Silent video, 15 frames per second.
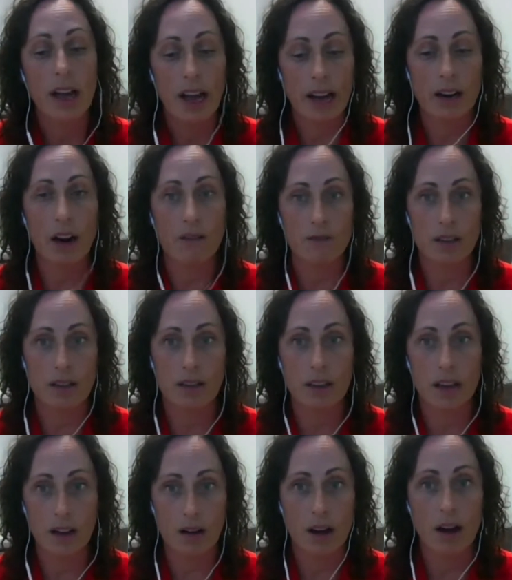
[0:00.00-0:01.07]
And often
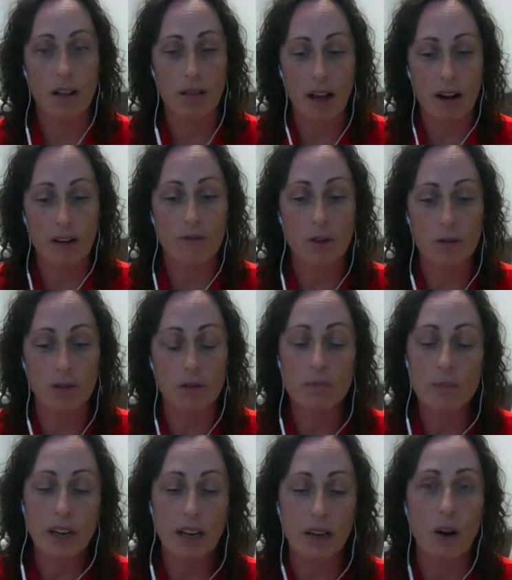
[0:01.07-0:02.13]
a lot of folks will
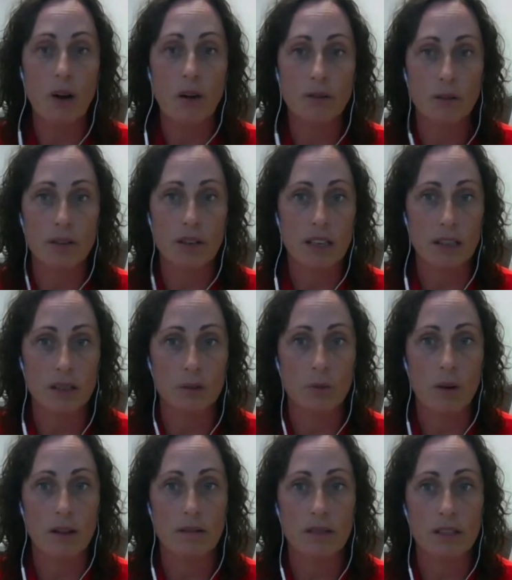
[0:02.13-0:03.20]
pick an alternate as well